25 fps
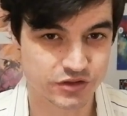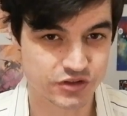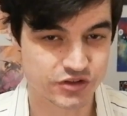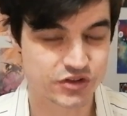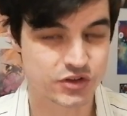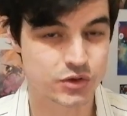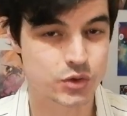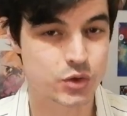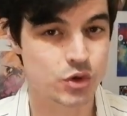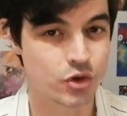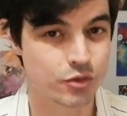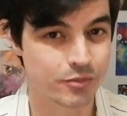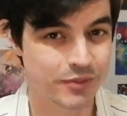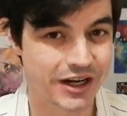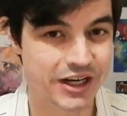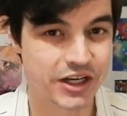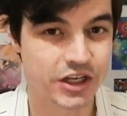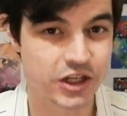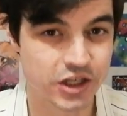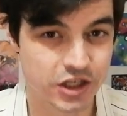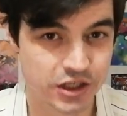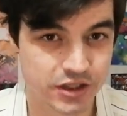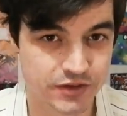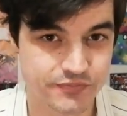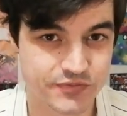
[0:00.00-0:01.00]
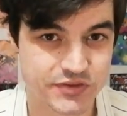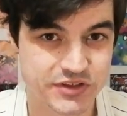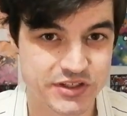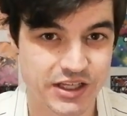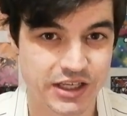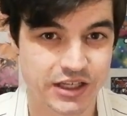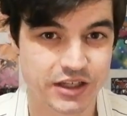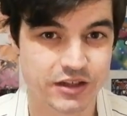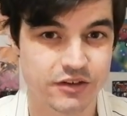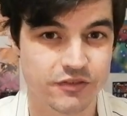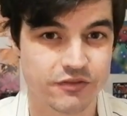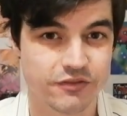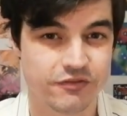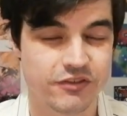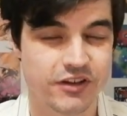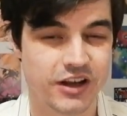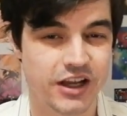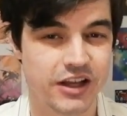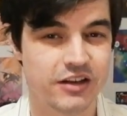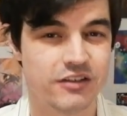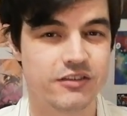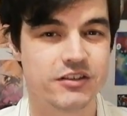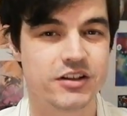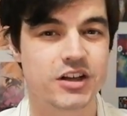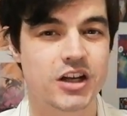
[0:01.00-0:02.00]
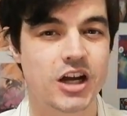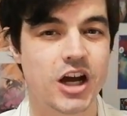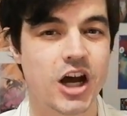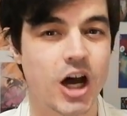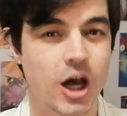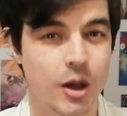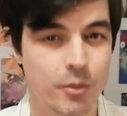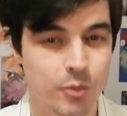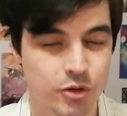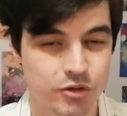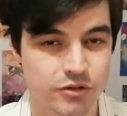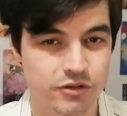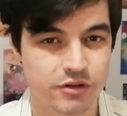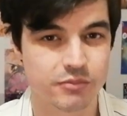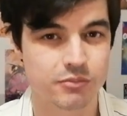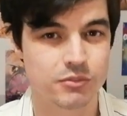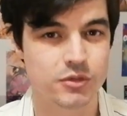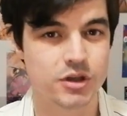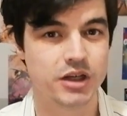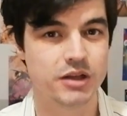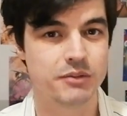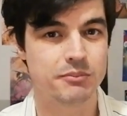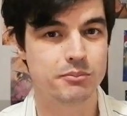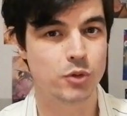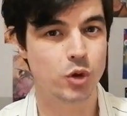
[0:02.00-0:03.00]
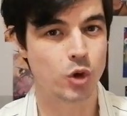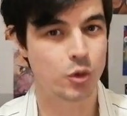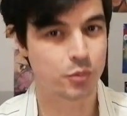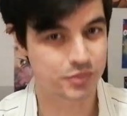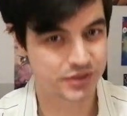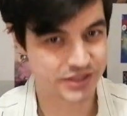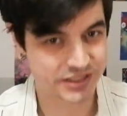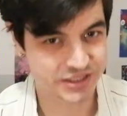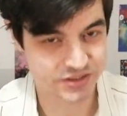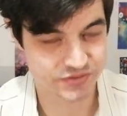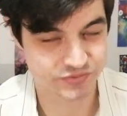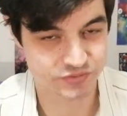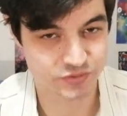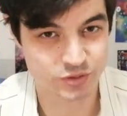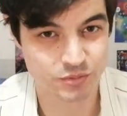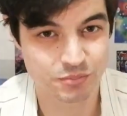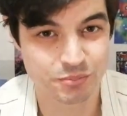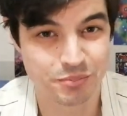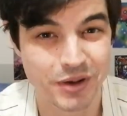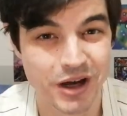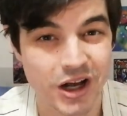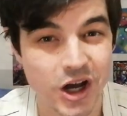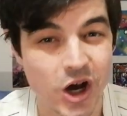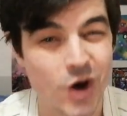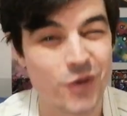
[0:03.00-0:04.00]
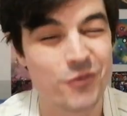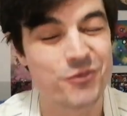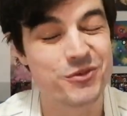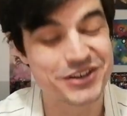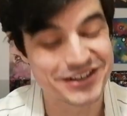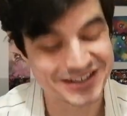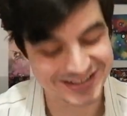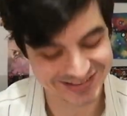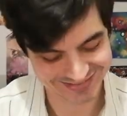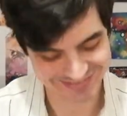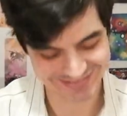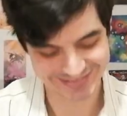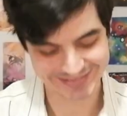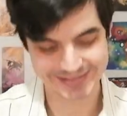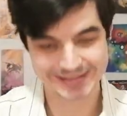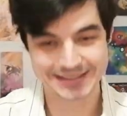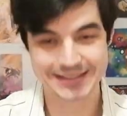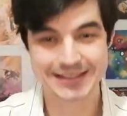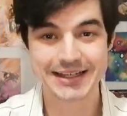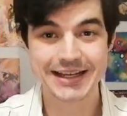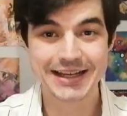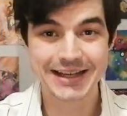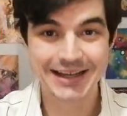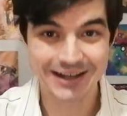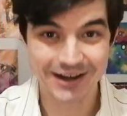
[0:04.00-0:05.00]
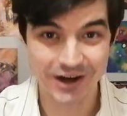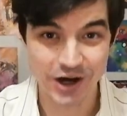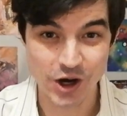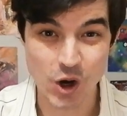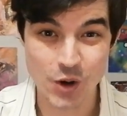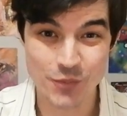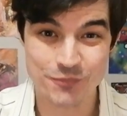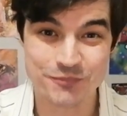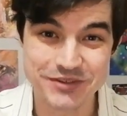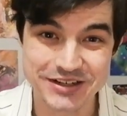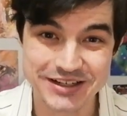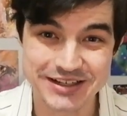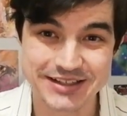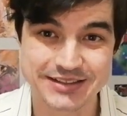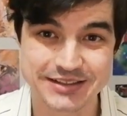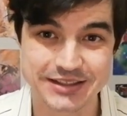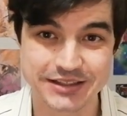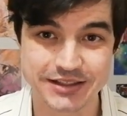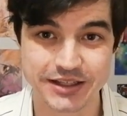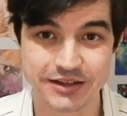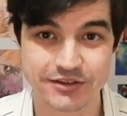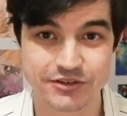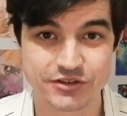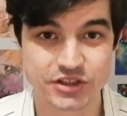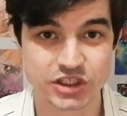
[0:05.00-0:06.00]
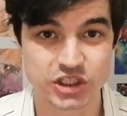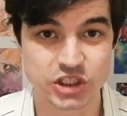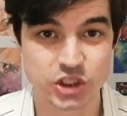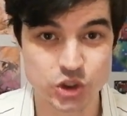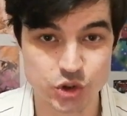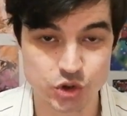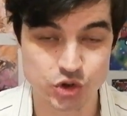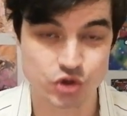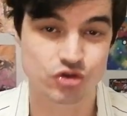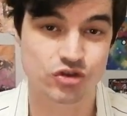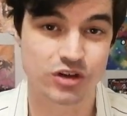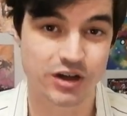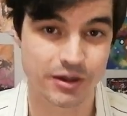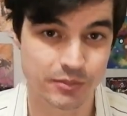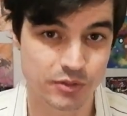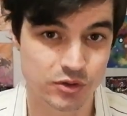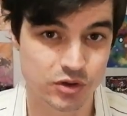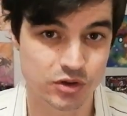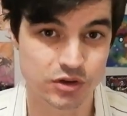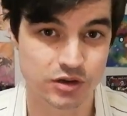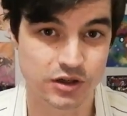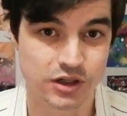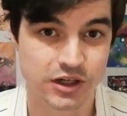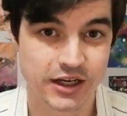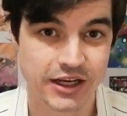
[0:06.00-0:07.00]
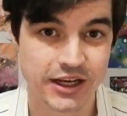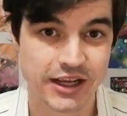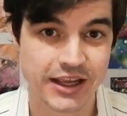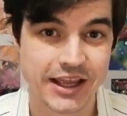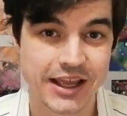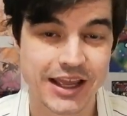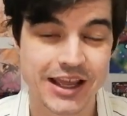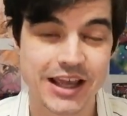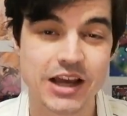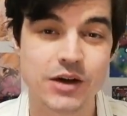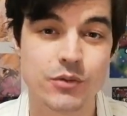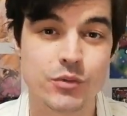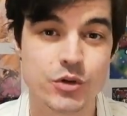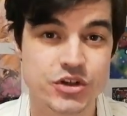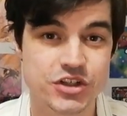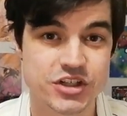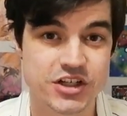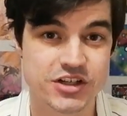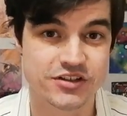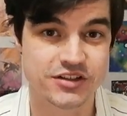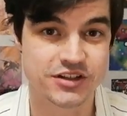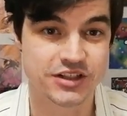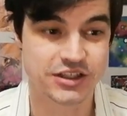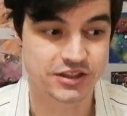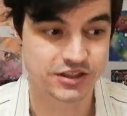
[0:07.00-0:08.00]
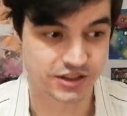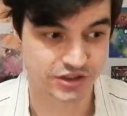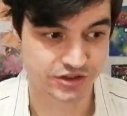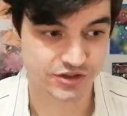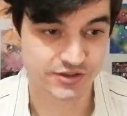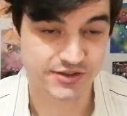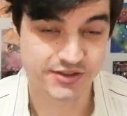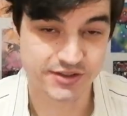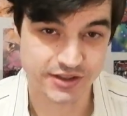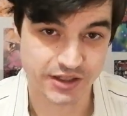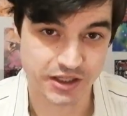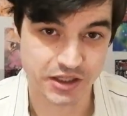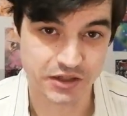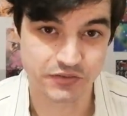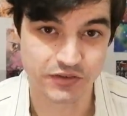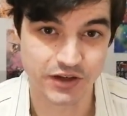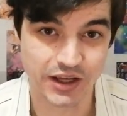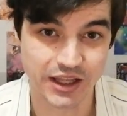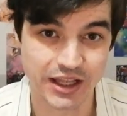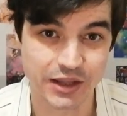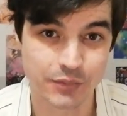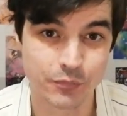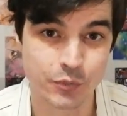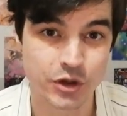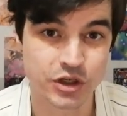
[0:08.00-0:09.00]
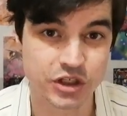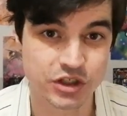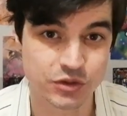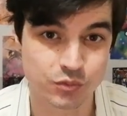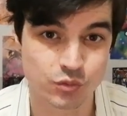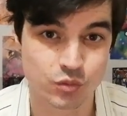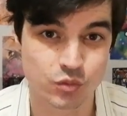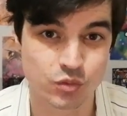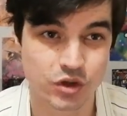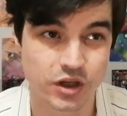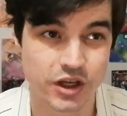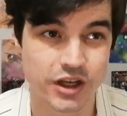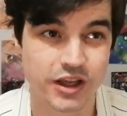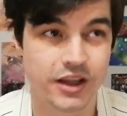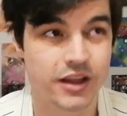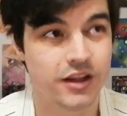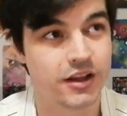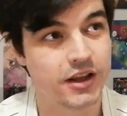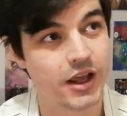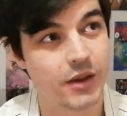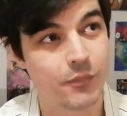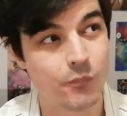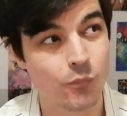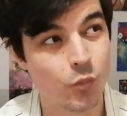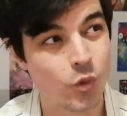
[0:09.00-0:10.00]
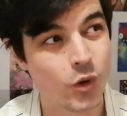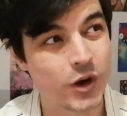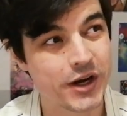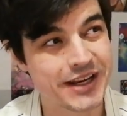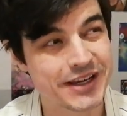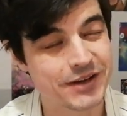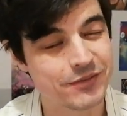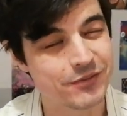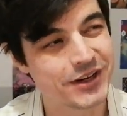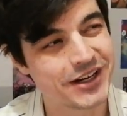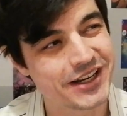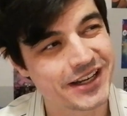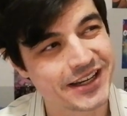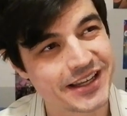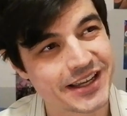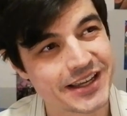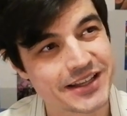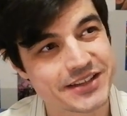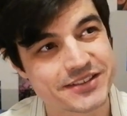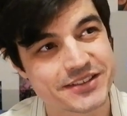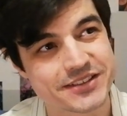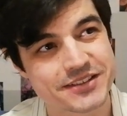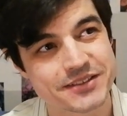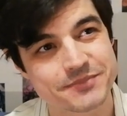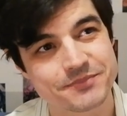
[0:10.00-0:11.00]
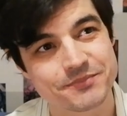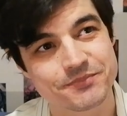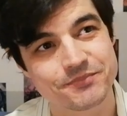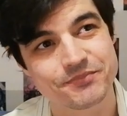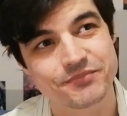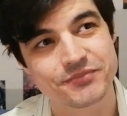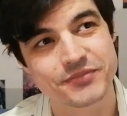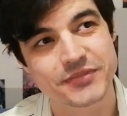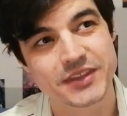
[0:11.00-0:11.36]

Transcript: and soothed my nerves and calmer and more peaceful. But obviously there is a huge trapdoor, which is the addiction side of it. And then when it gets,